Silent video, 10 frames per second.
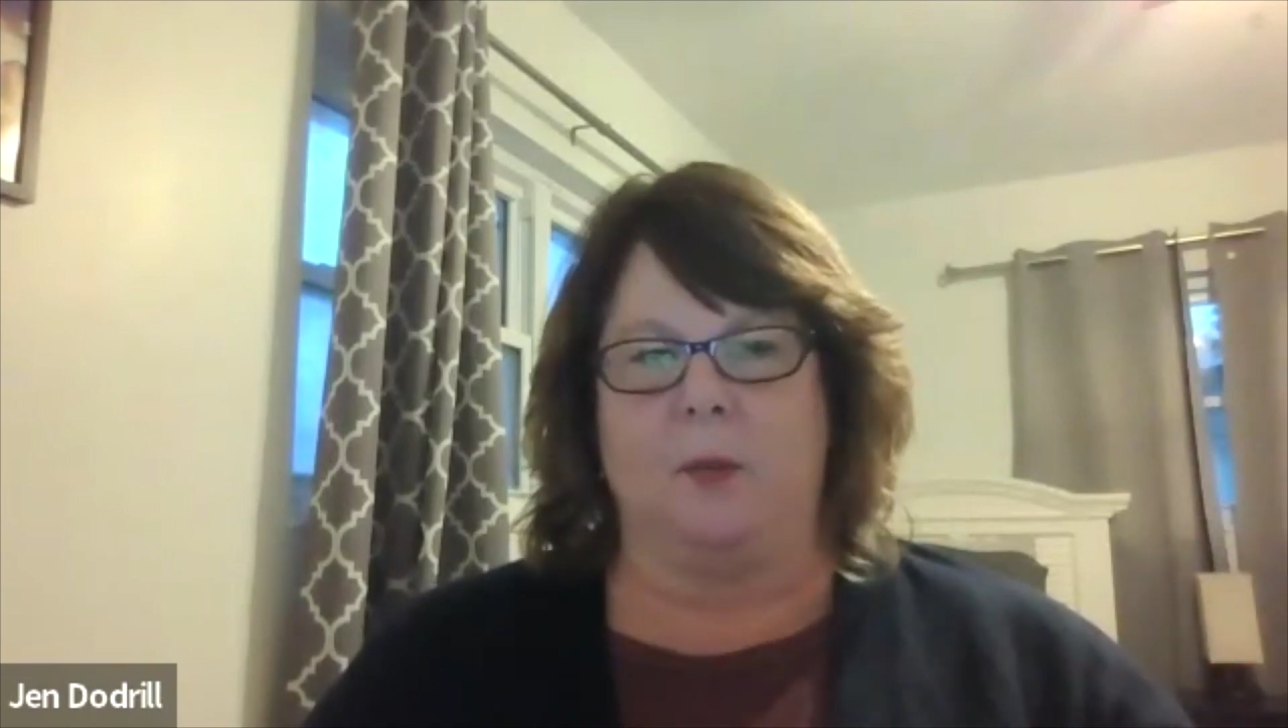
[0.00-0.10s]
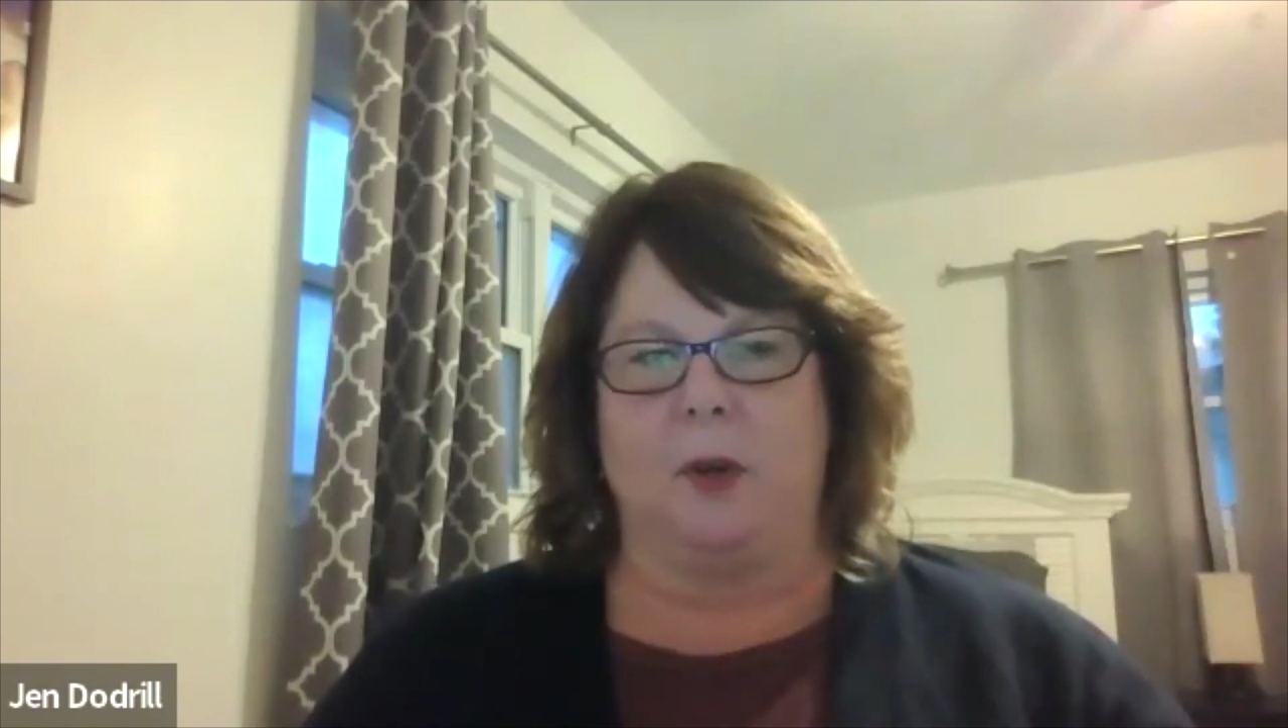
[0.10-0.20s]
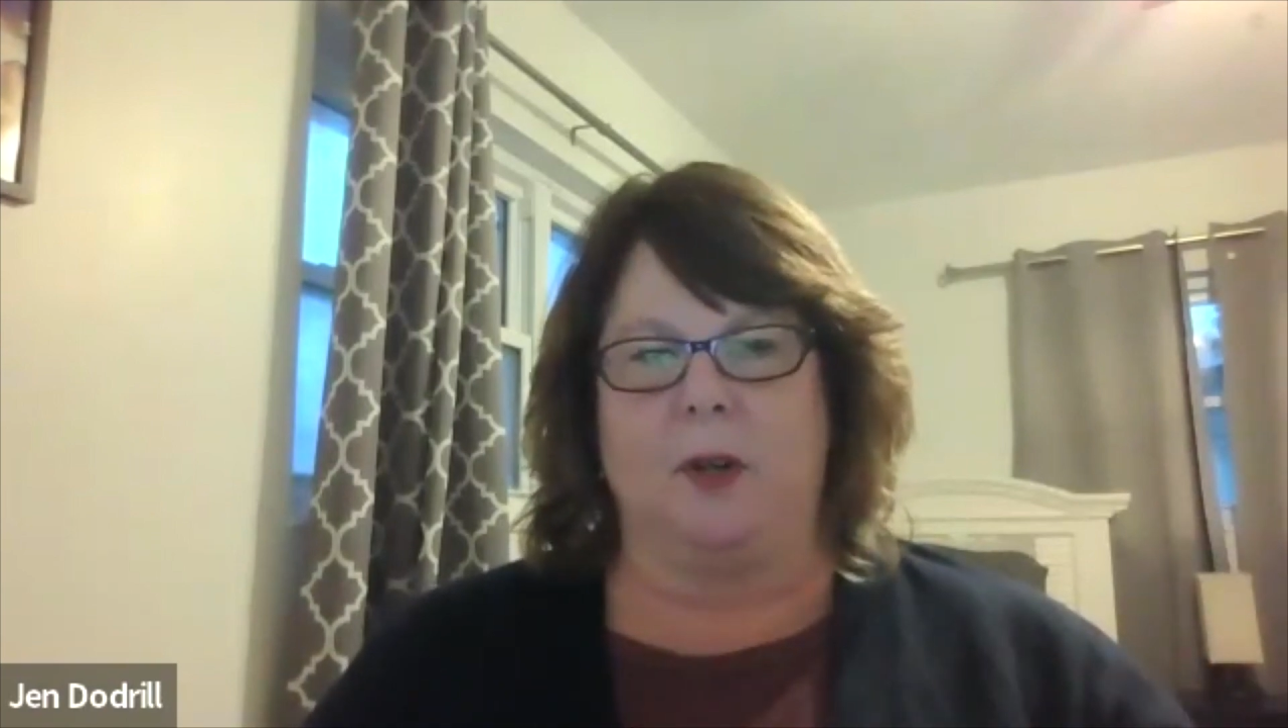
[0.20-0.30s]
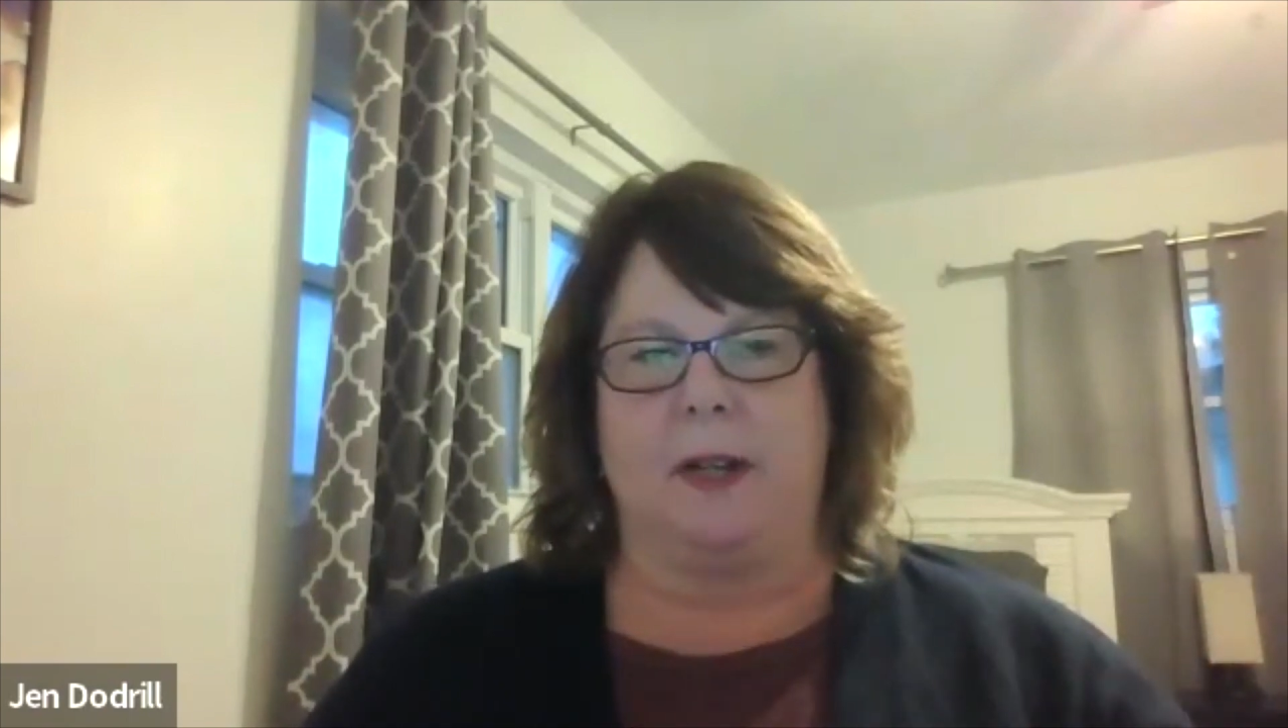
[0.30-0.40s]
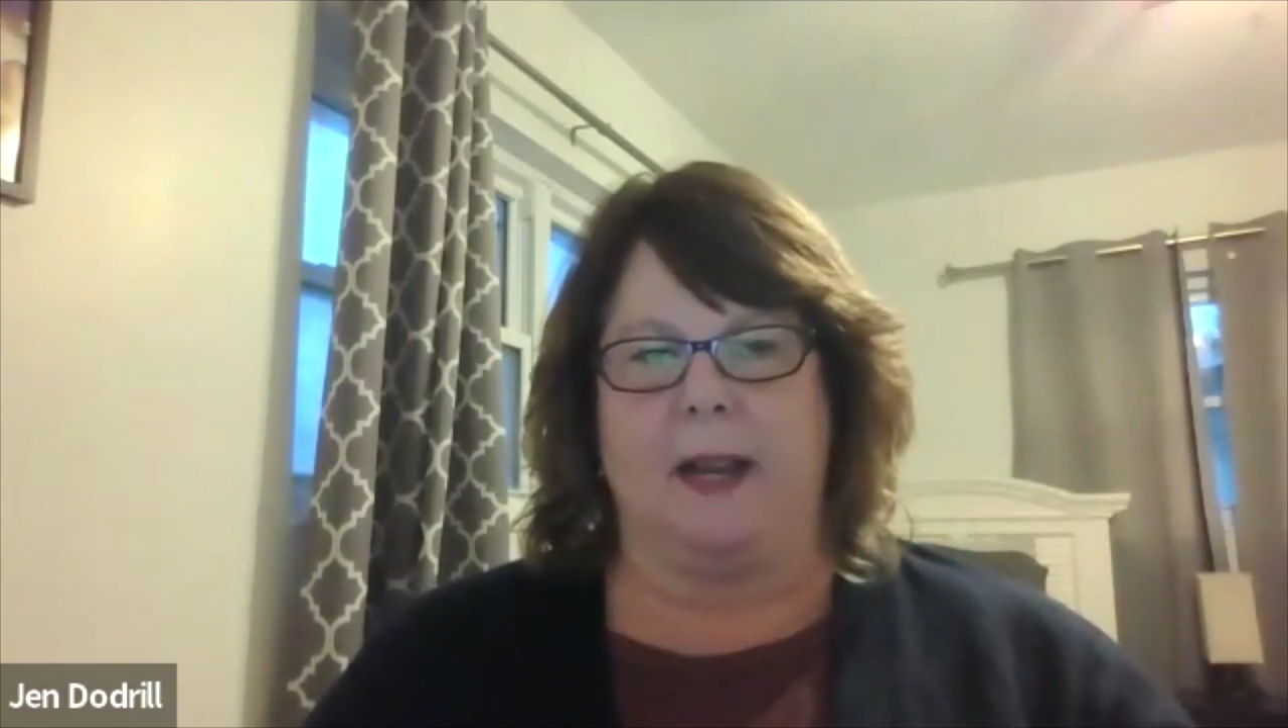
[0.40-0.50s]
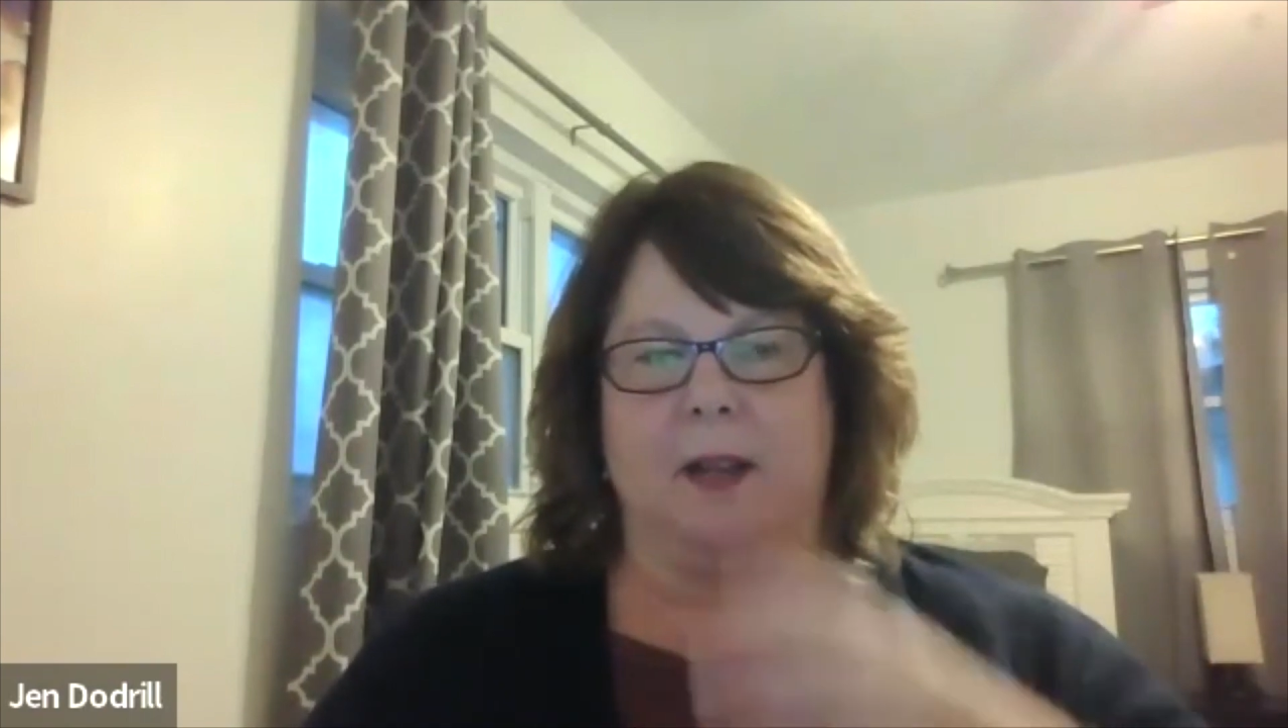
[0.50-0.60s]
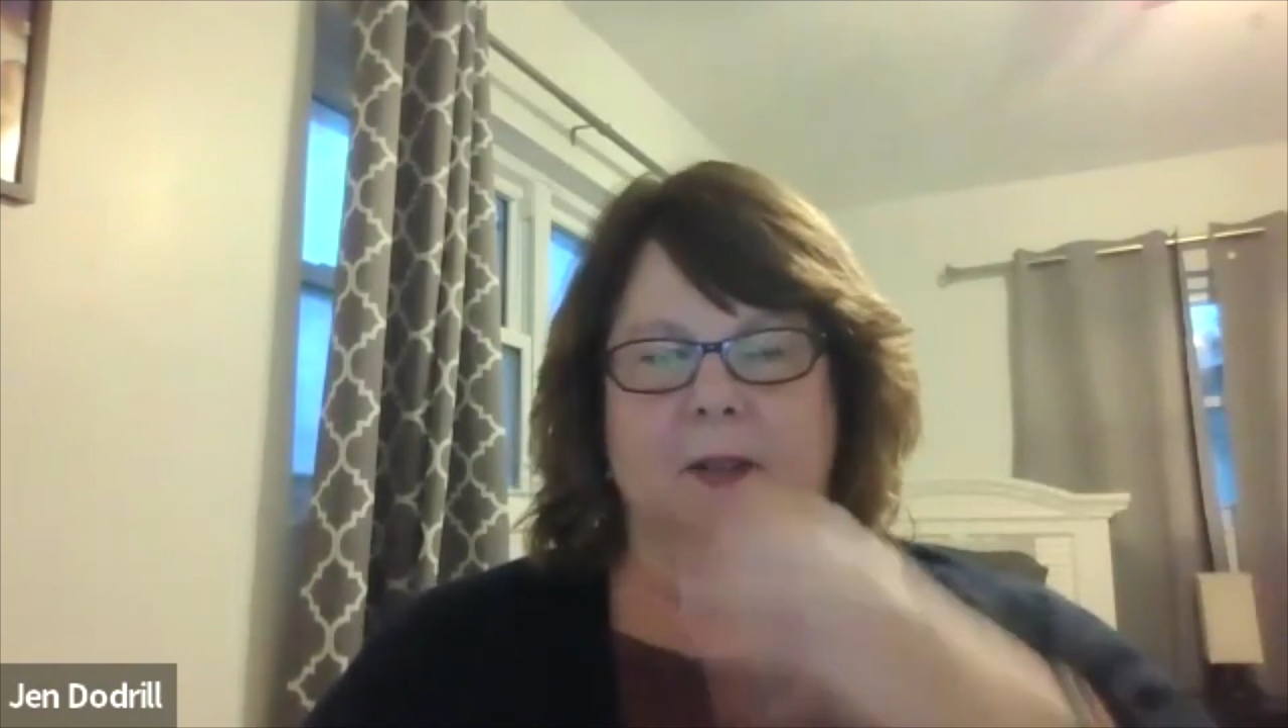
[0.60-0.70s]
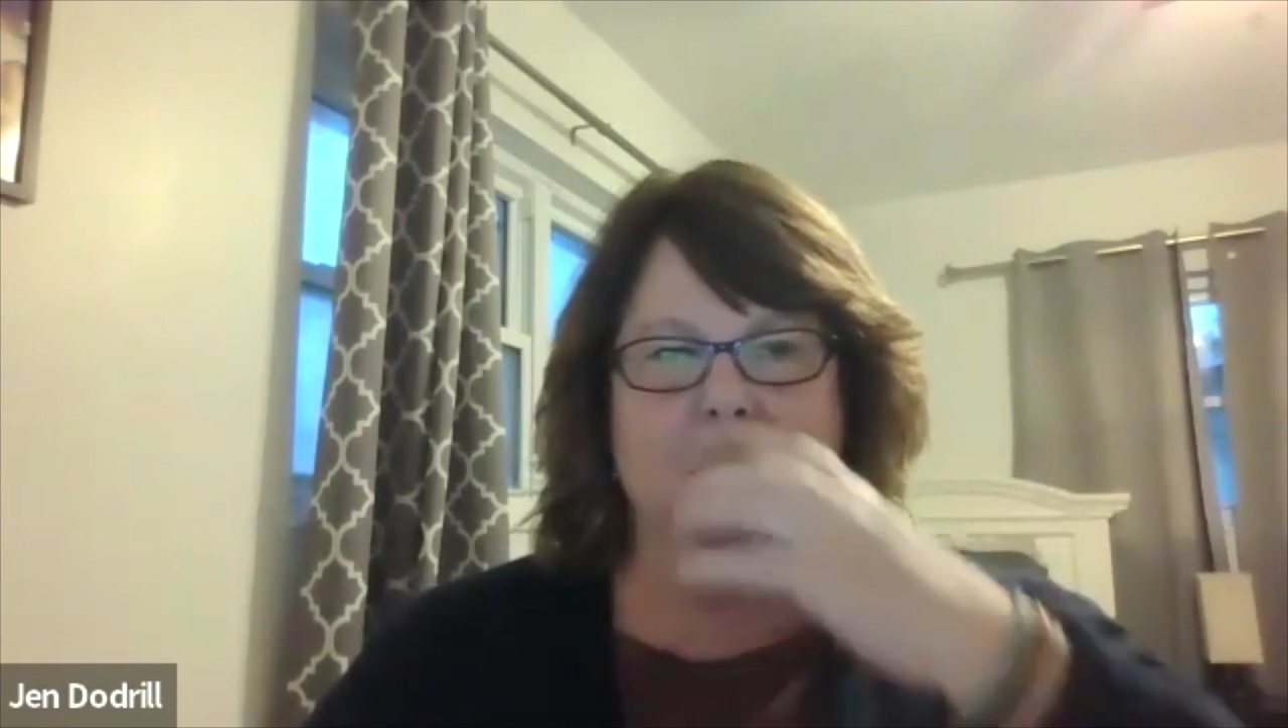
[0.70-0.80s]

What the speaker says: word count.